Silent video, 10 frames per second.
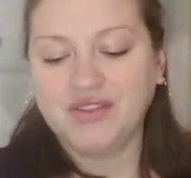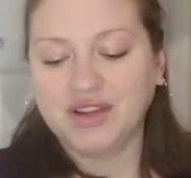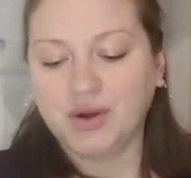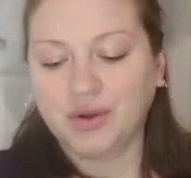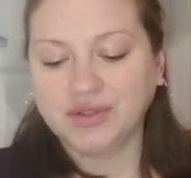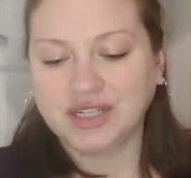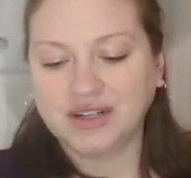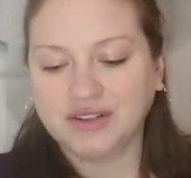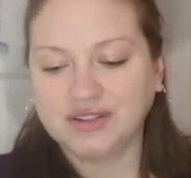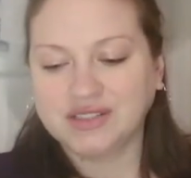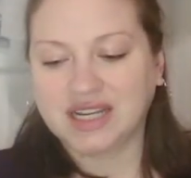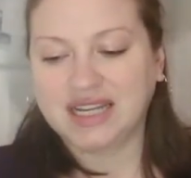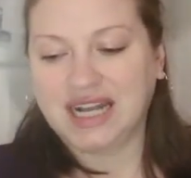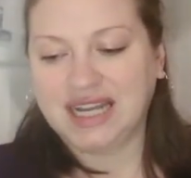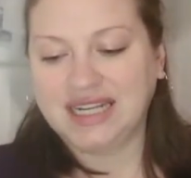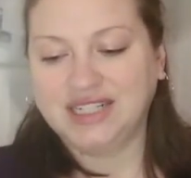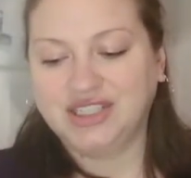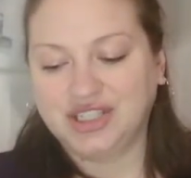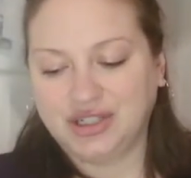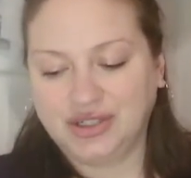The Golden Girls, a
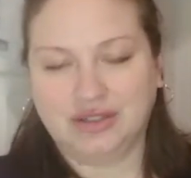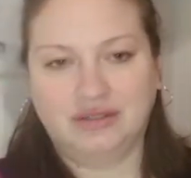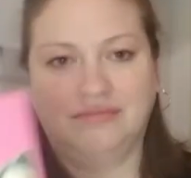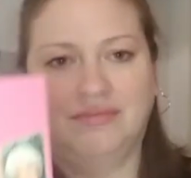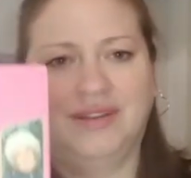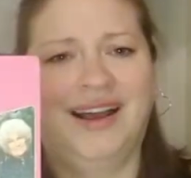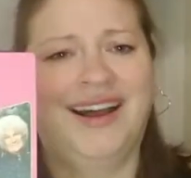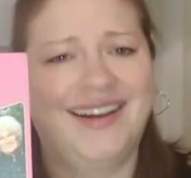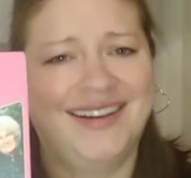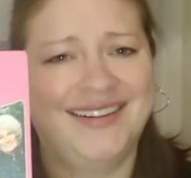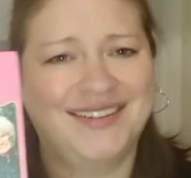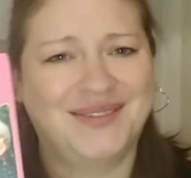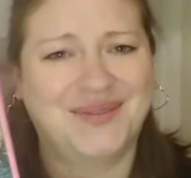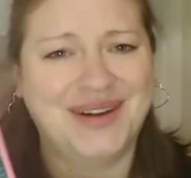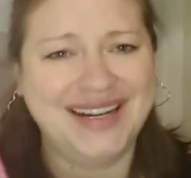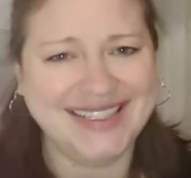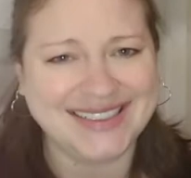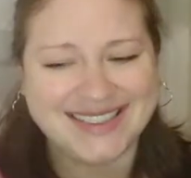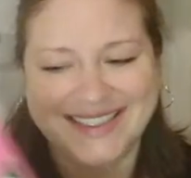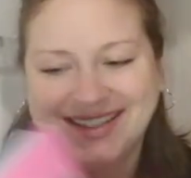guided journal.
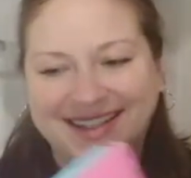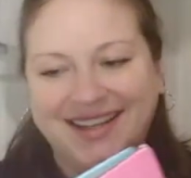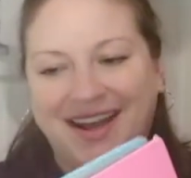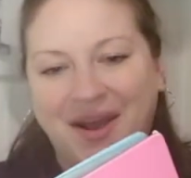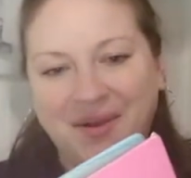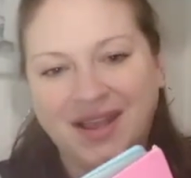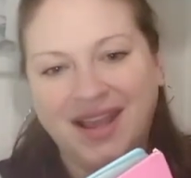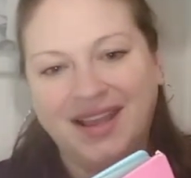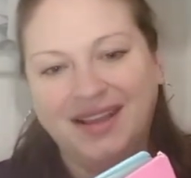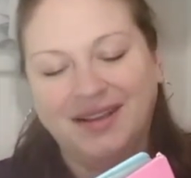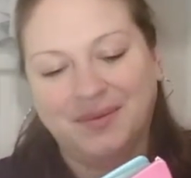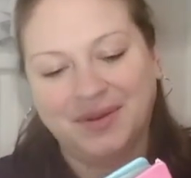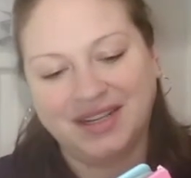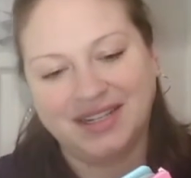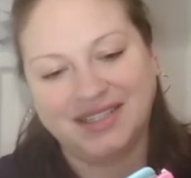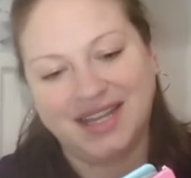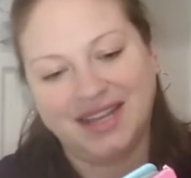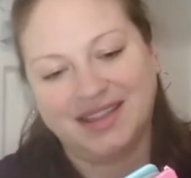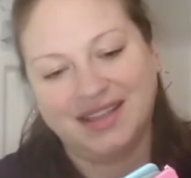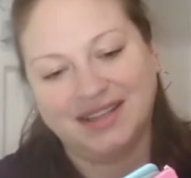What? Okay, we're going to
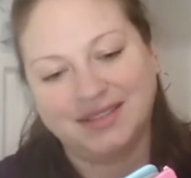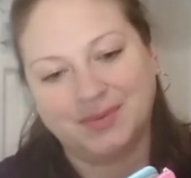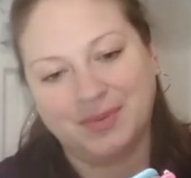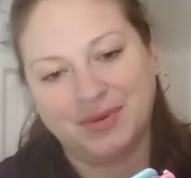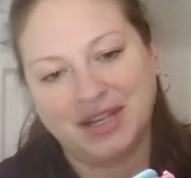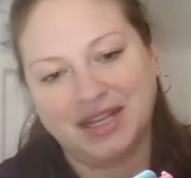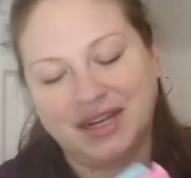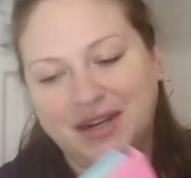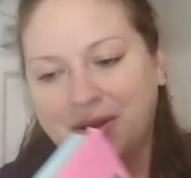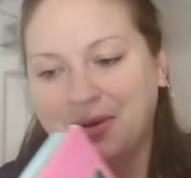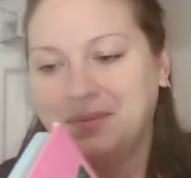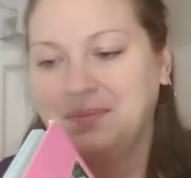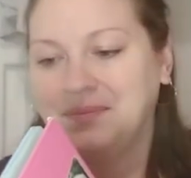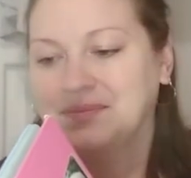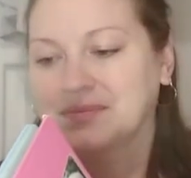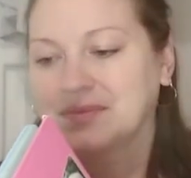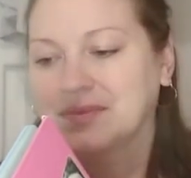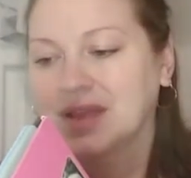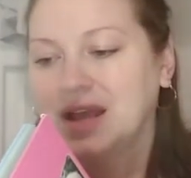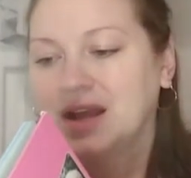take this. We're bringing it home.
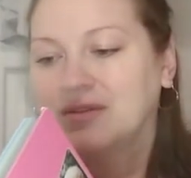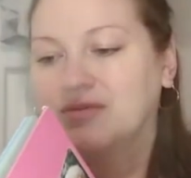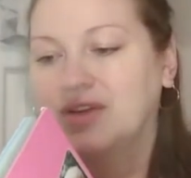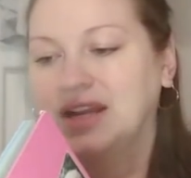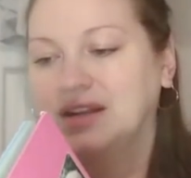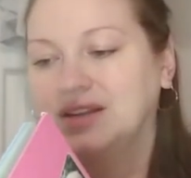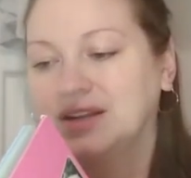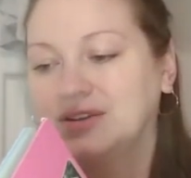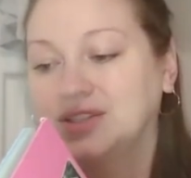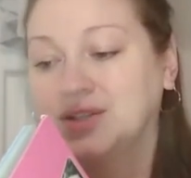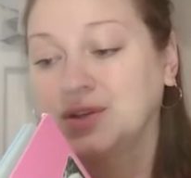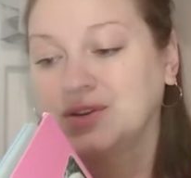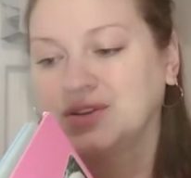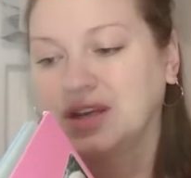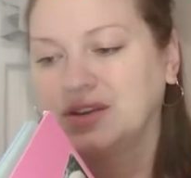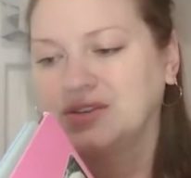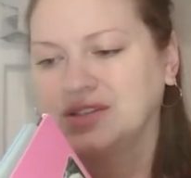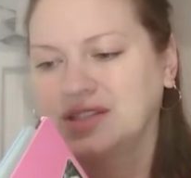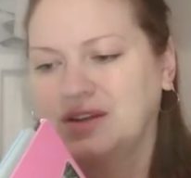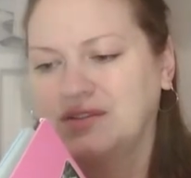write a letter to your younger
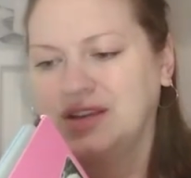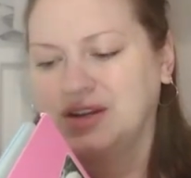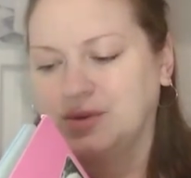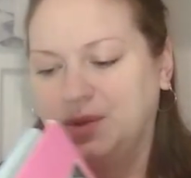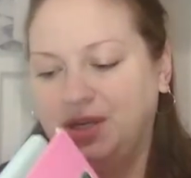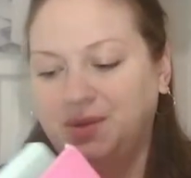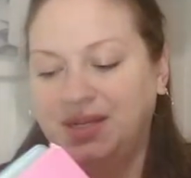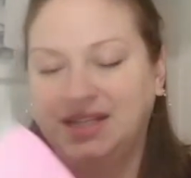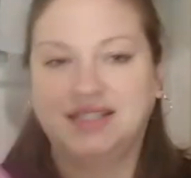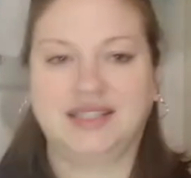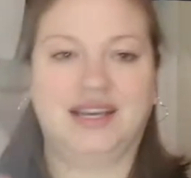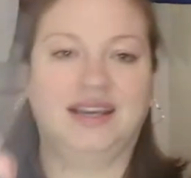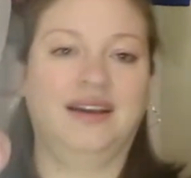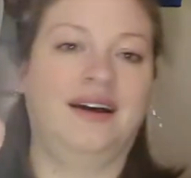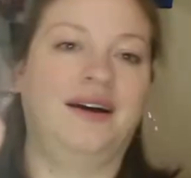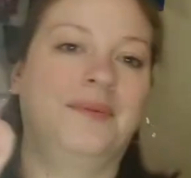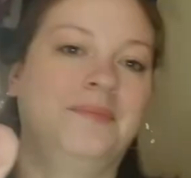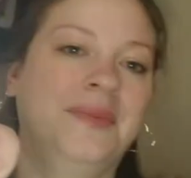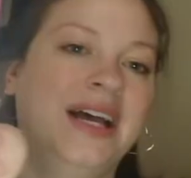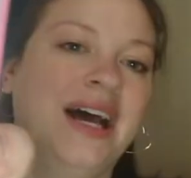self here. What do you need to say?
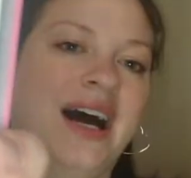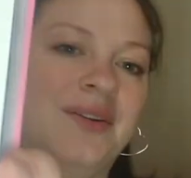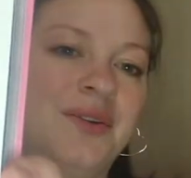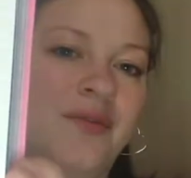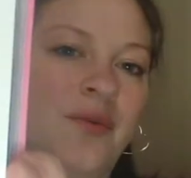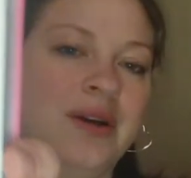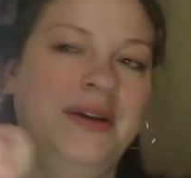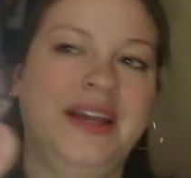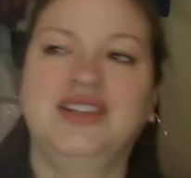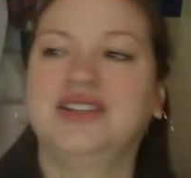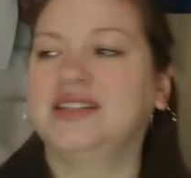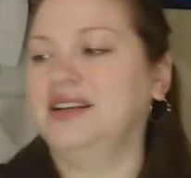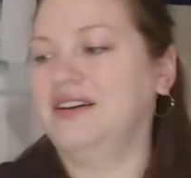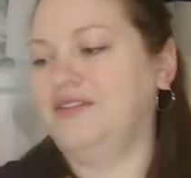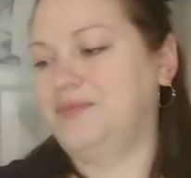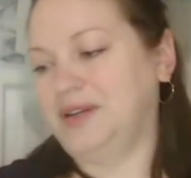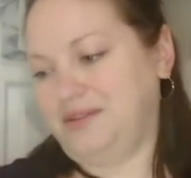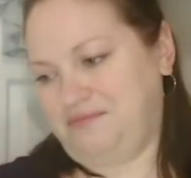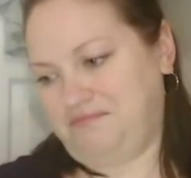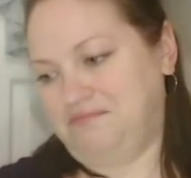I don't know if one page is enough, but